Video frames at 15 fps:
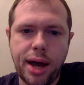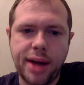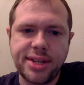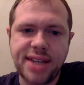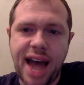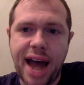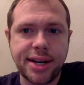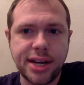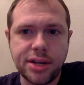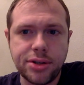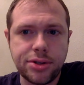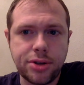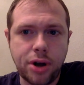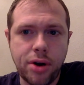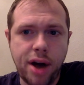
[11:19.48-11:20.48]

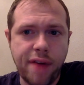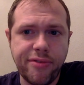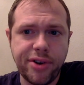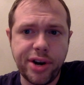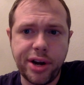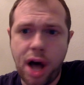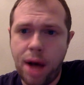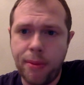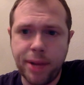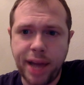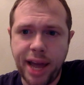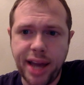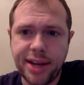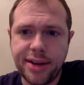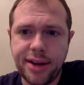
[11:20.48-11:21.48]
tactics are not very
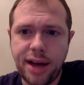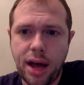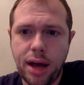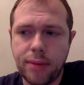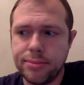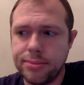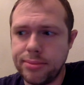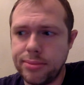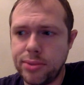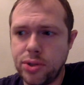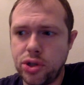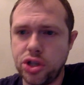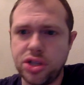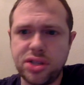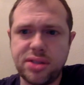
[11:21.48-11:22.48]
complicated. It's
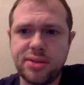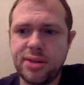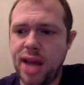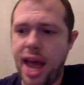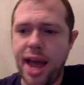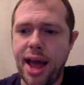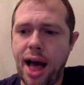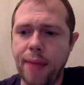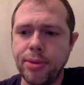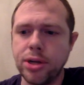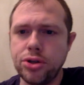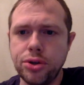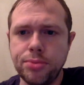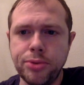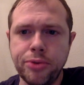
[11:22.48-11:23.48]
just, hey, I'm
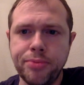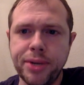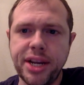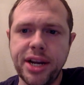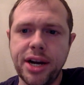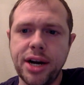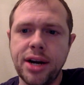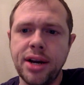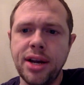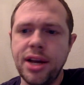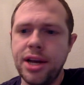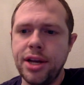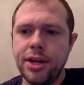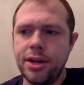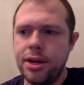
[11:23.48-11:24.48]
going to do a movement here.
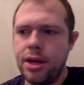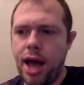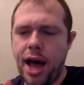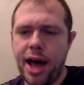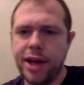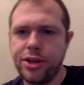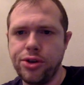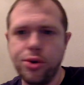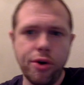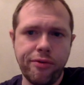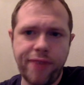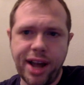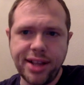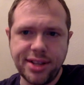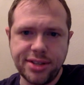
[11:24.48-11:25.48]
You go
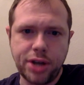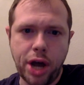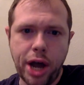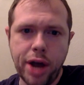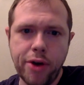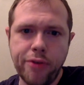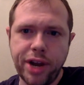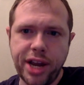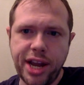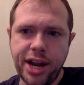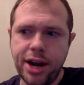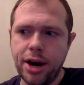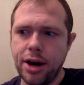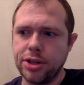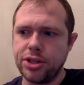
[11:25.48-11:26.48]
fight this guy over
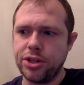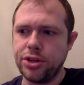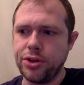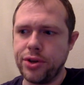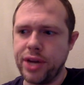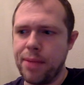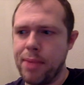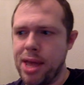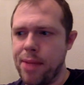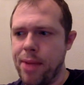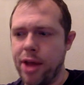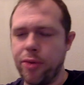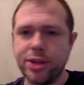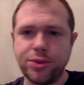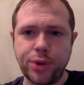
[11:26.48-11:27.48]
here so that you can get him
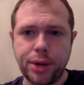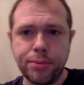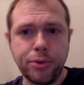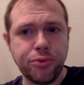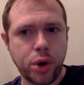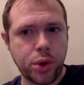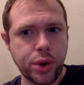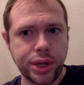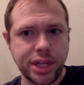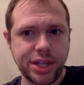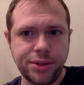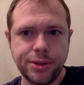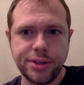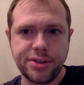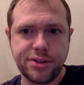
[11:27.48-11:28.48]
out of the way so I can move more quickly
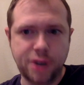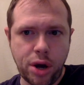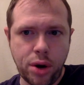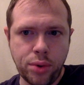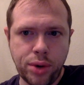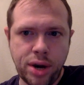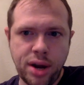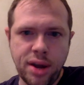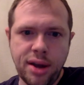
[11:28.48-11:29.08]
through the zone.